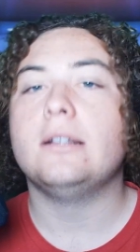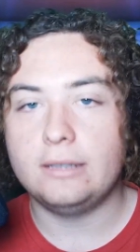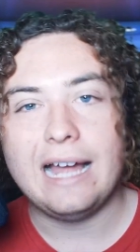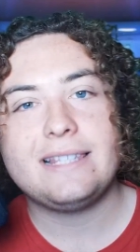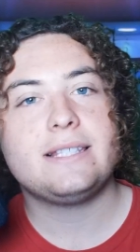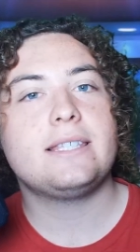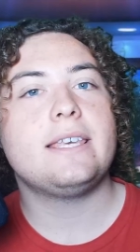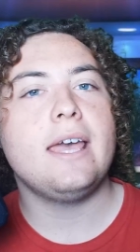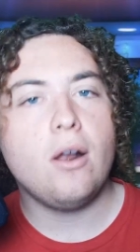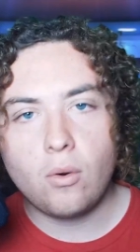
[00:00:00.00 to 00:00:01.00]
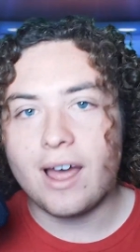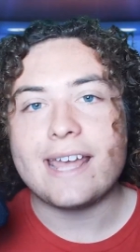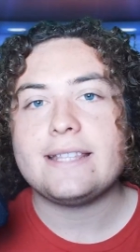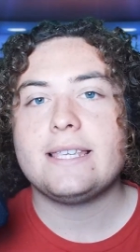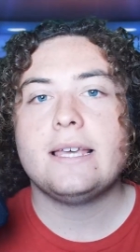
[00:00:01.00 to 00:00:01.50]
Let's get
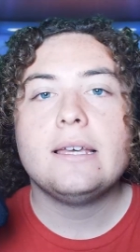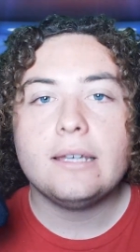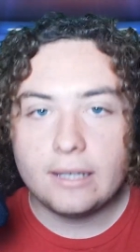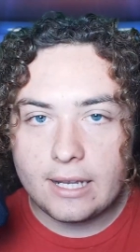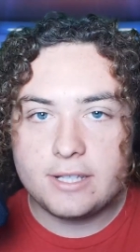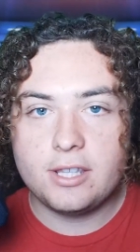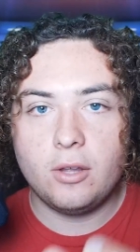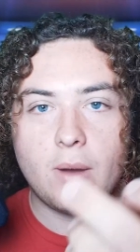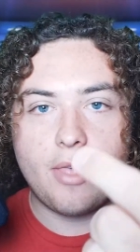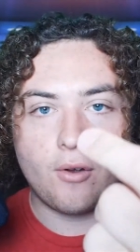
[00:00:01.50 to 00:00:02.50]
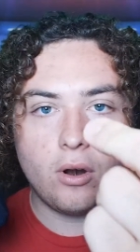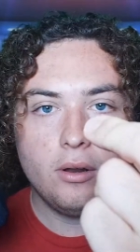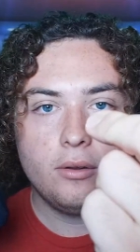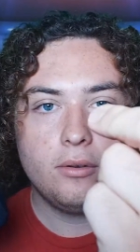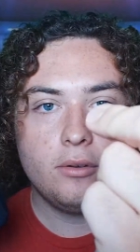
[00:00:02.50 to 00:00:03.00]
right into the weather.